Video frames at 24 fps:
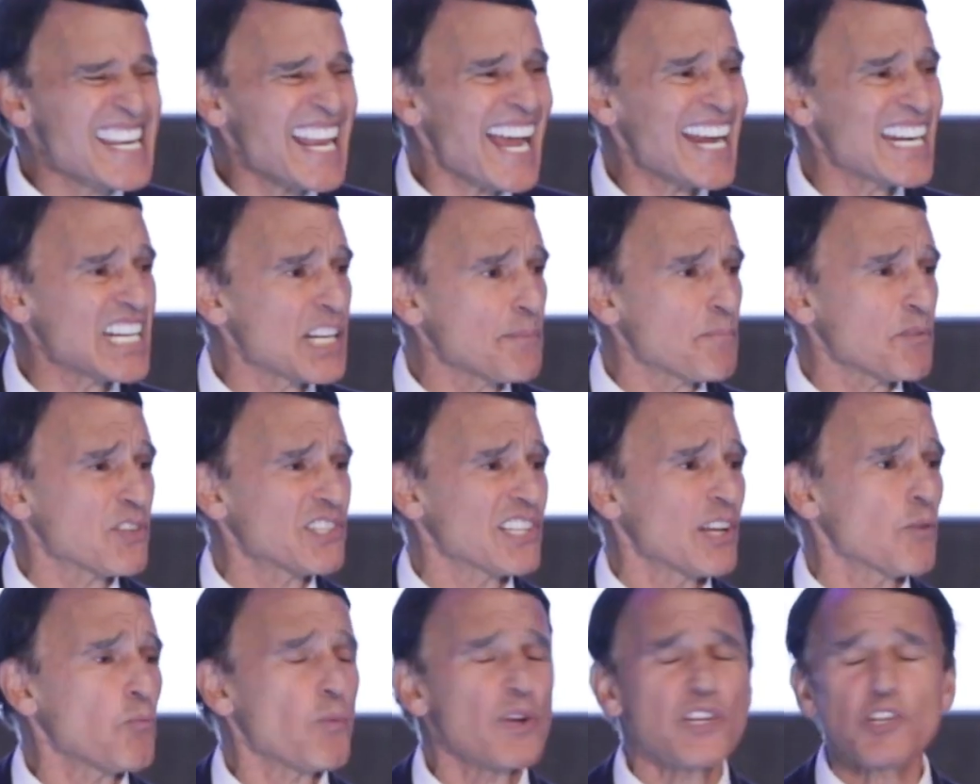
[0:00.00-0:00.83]

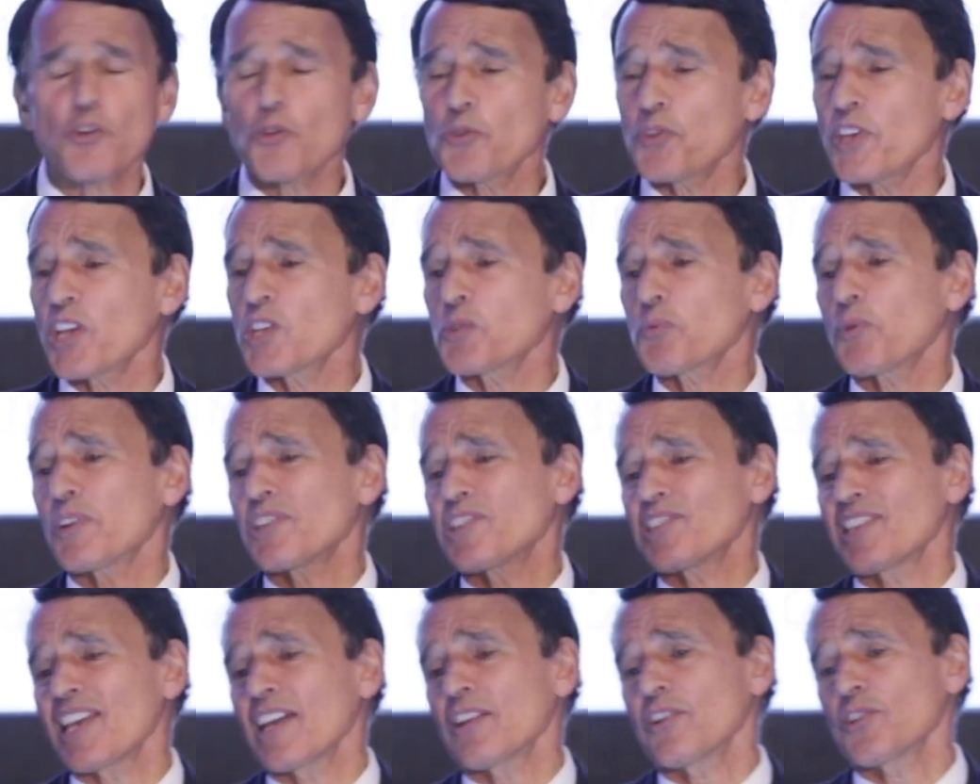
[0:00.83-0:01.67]
90%. We do things
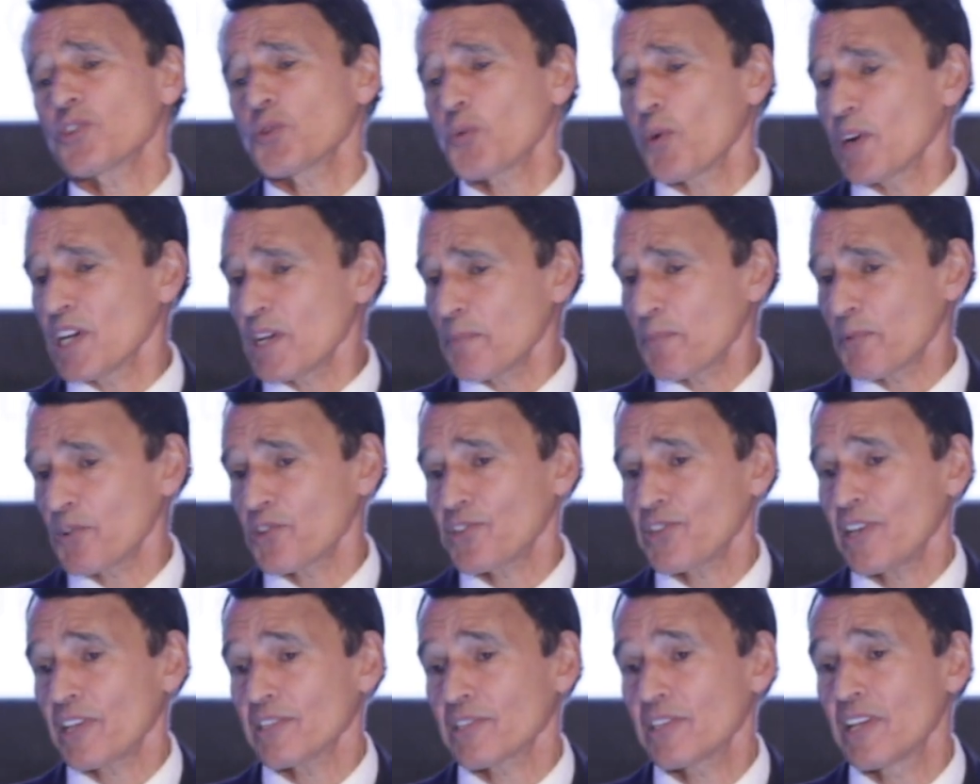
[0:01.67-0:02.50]
when it's 10 or
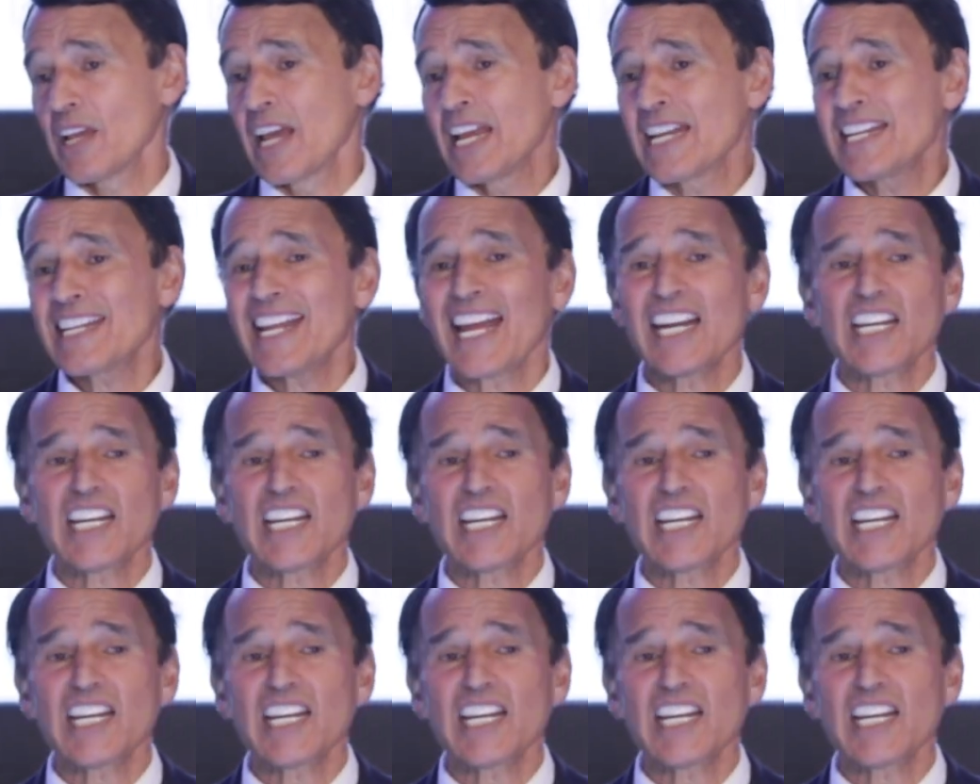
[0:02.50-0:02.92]
20%.